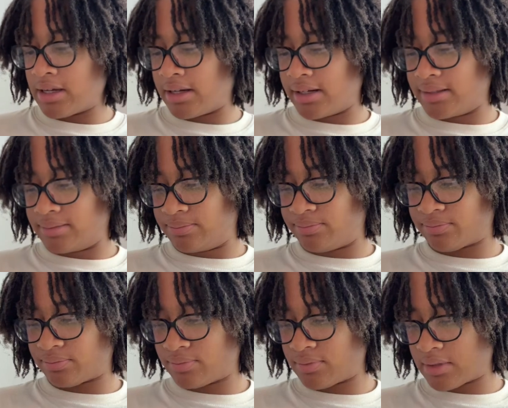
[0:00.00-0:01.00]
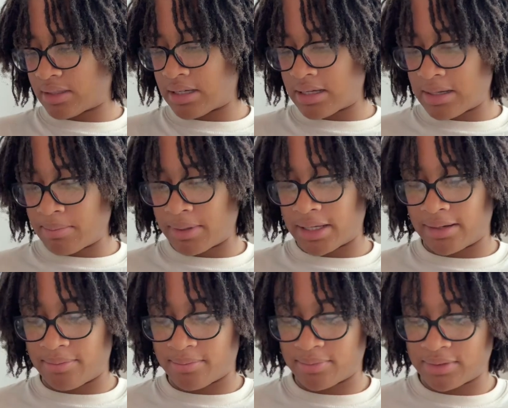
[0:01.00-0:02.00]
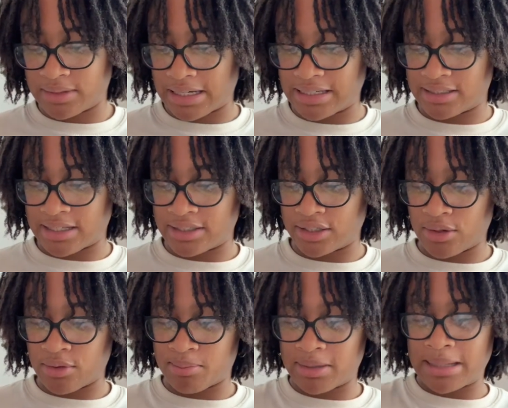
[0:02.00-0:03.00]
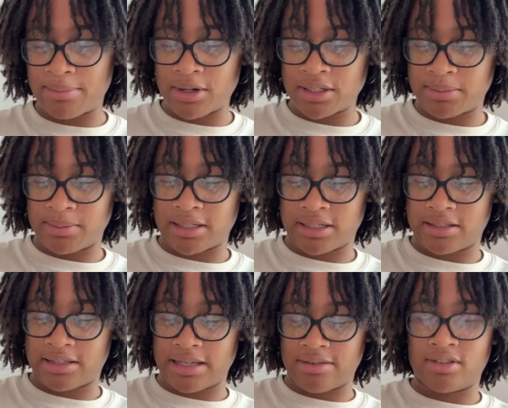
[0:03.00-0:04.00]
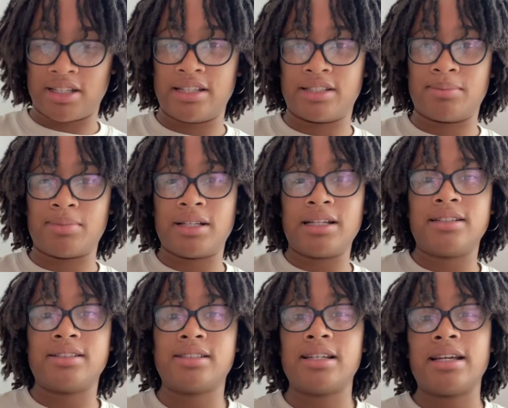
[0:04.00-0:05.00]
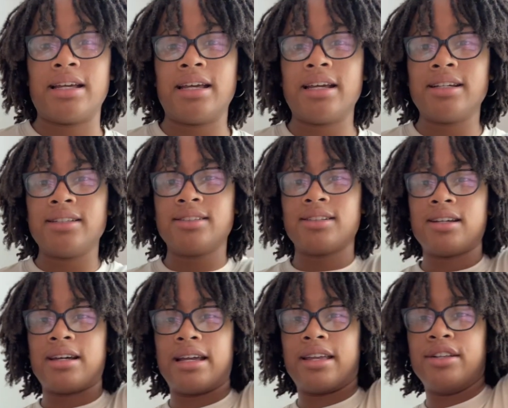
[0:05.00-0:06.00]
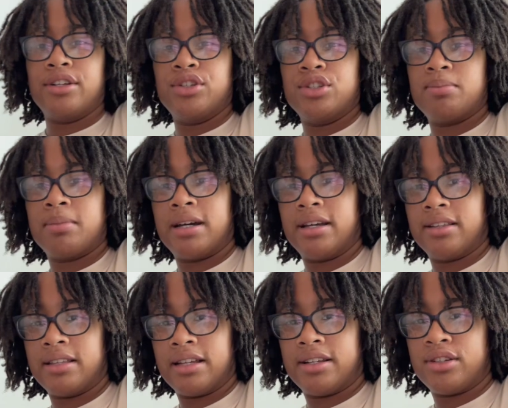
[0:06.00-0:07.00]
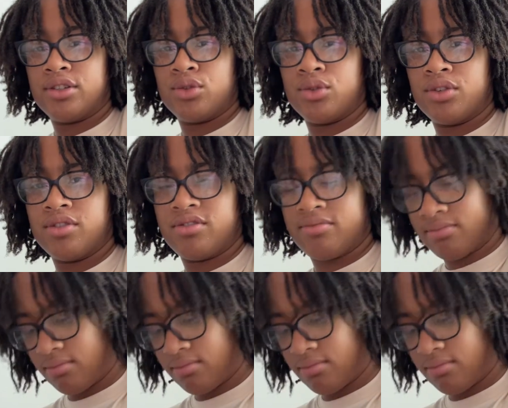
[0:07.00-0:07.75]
But yeah, I decided to go with plant pots because they relate to plants, and I can use my sort of